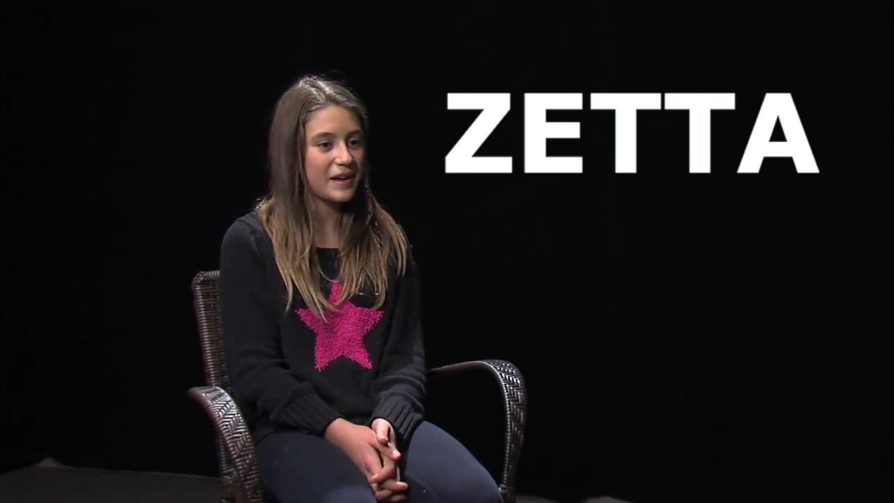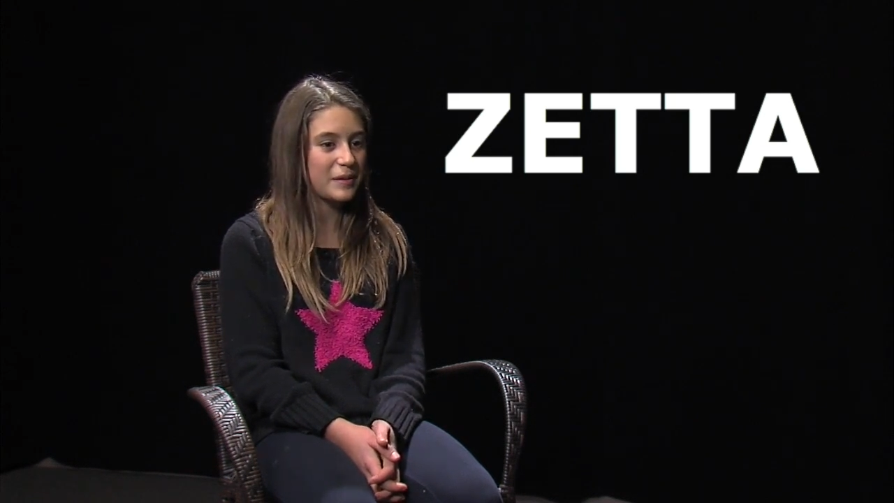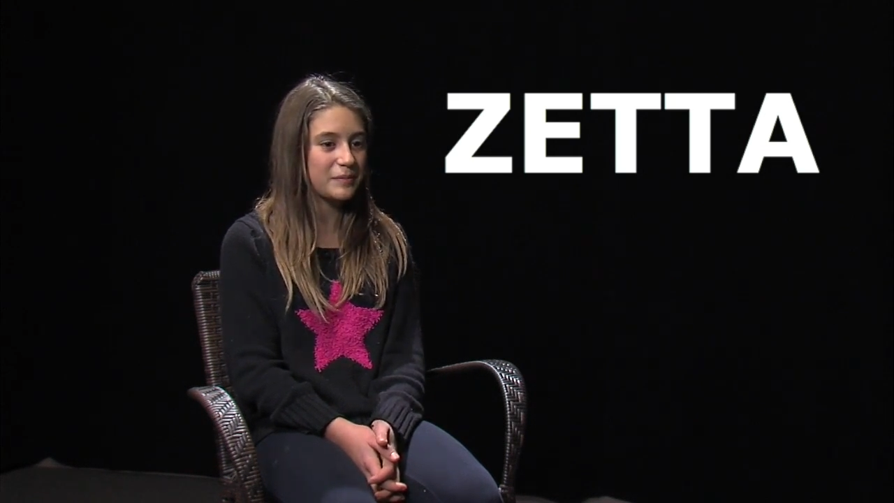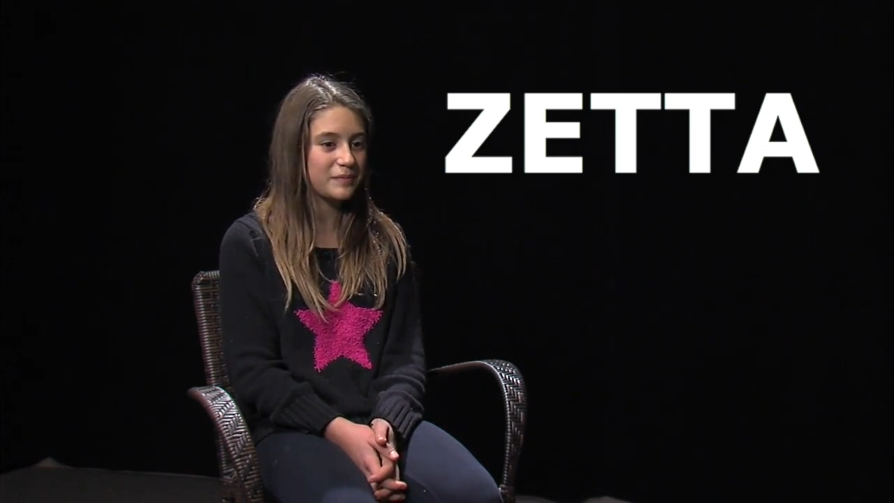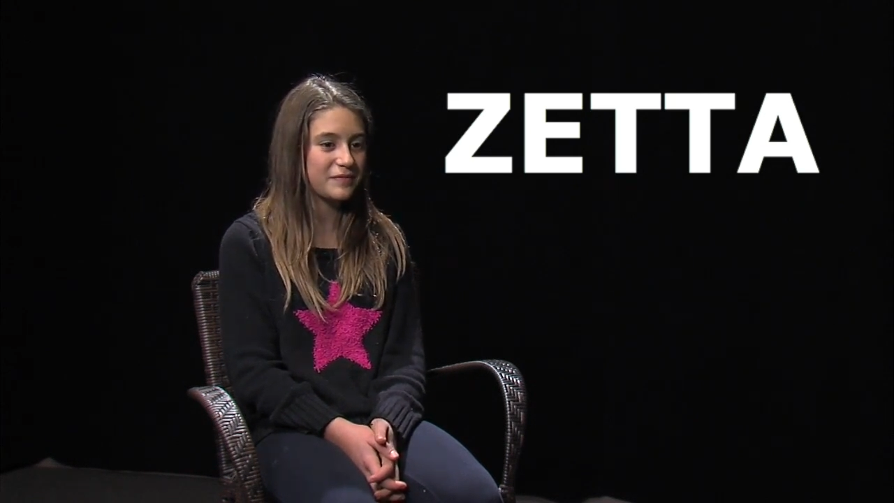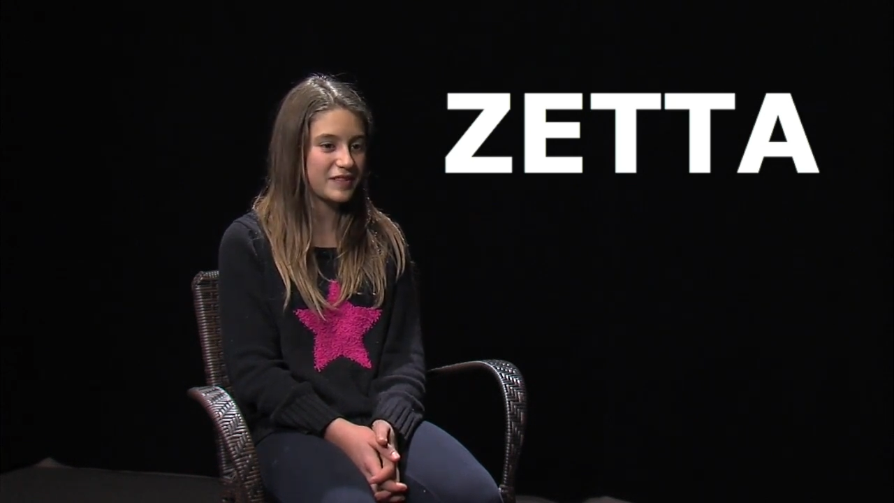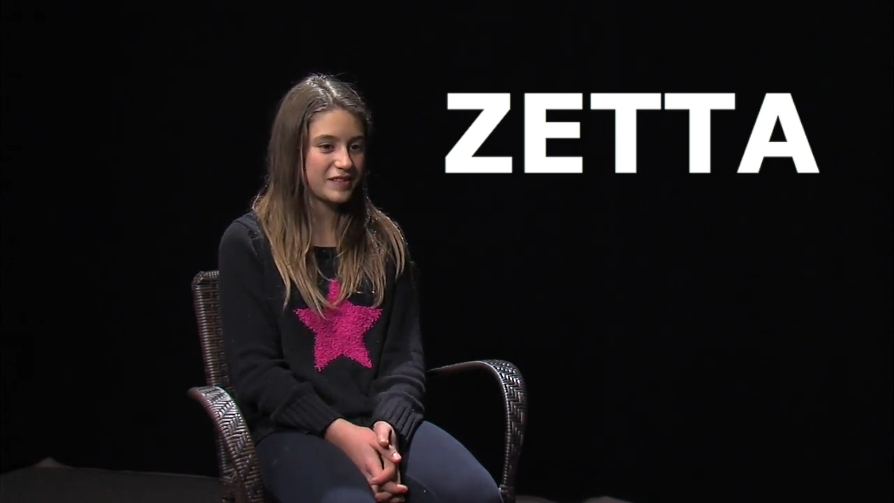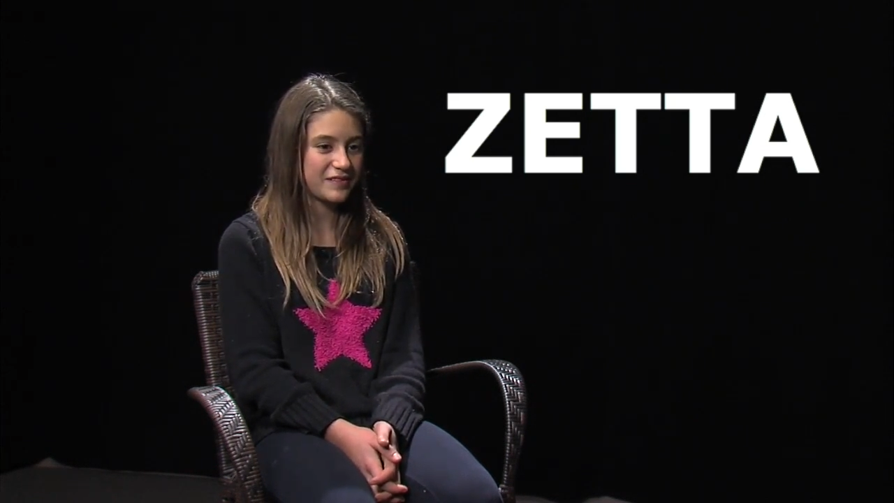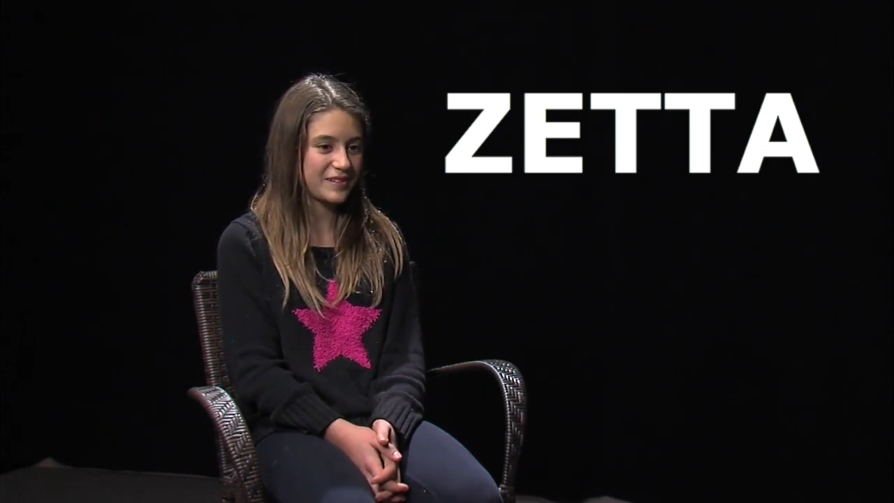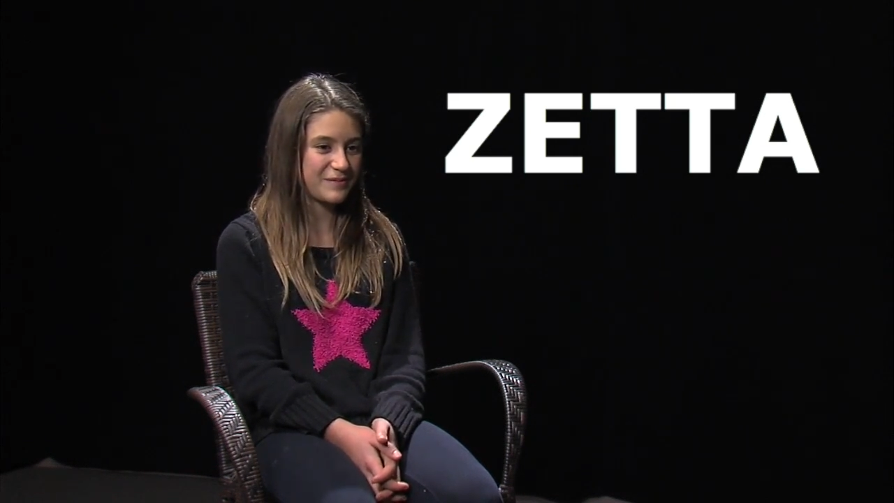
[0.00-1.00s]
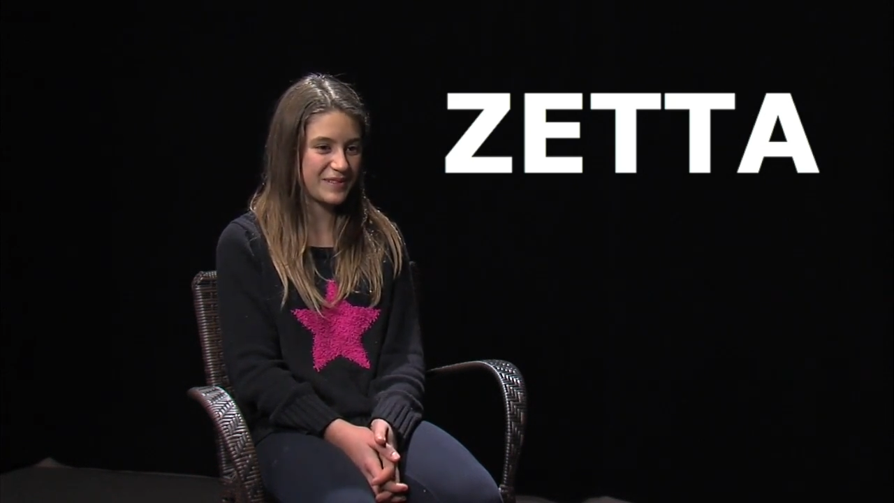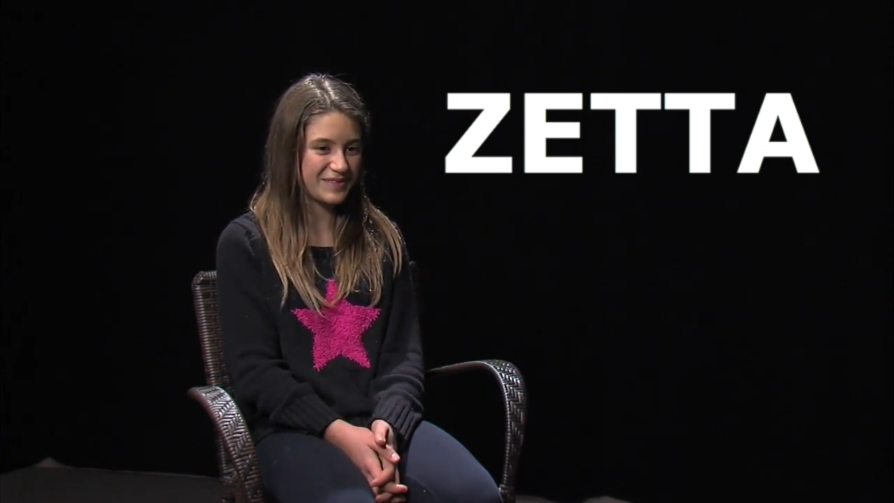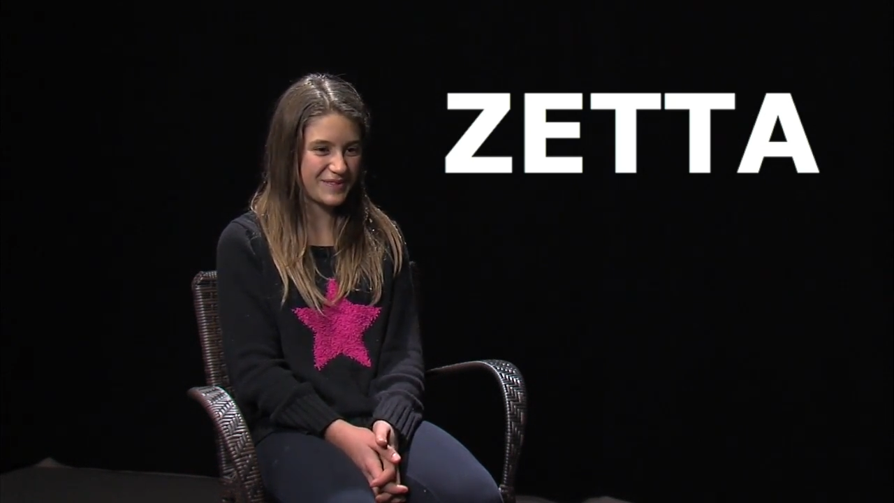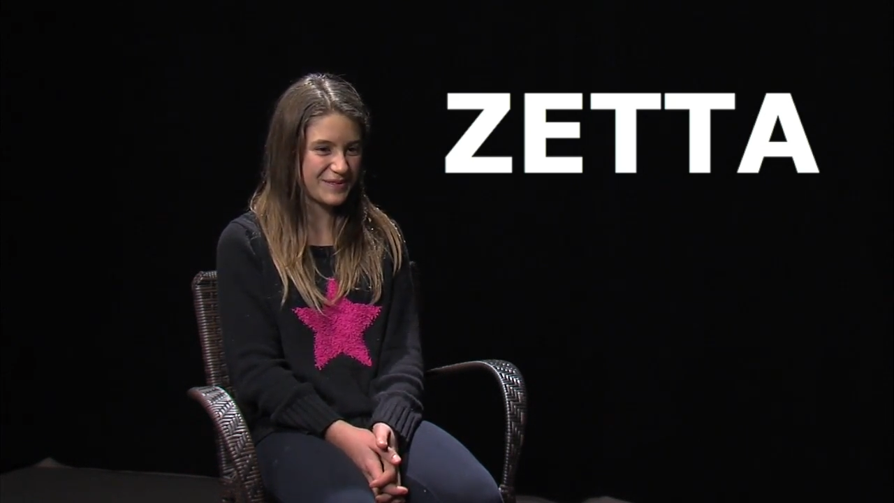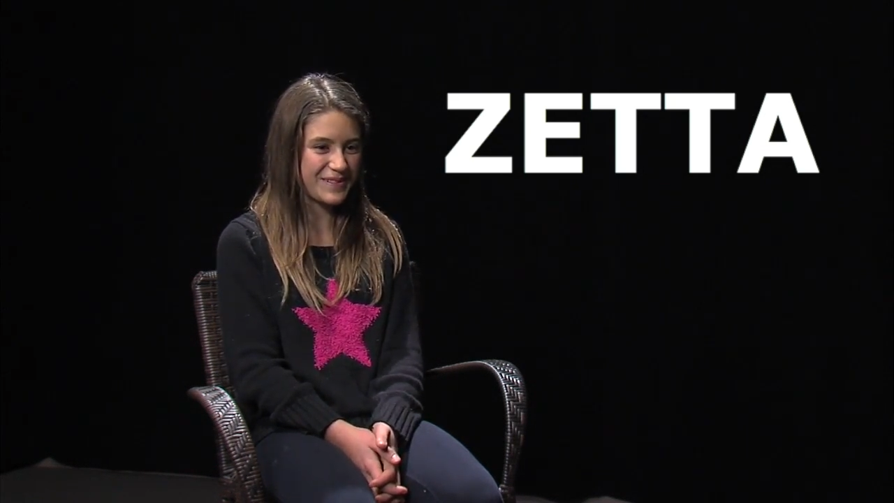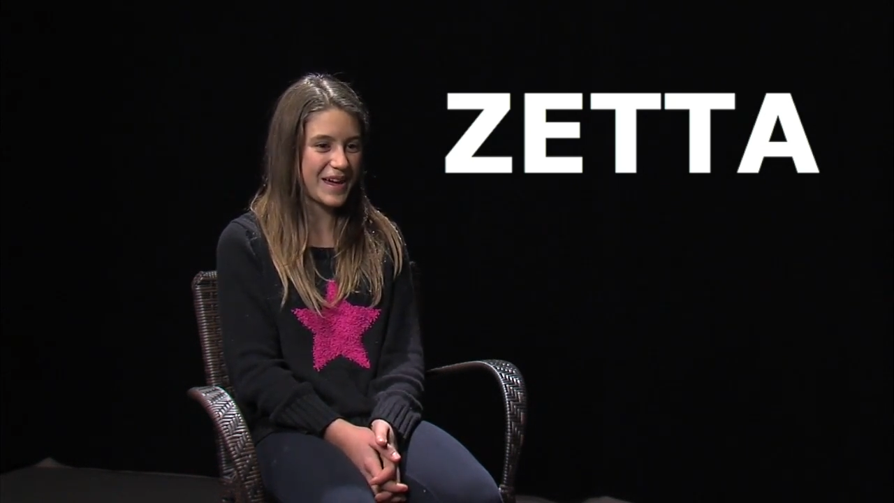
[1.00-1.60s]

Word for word: that makes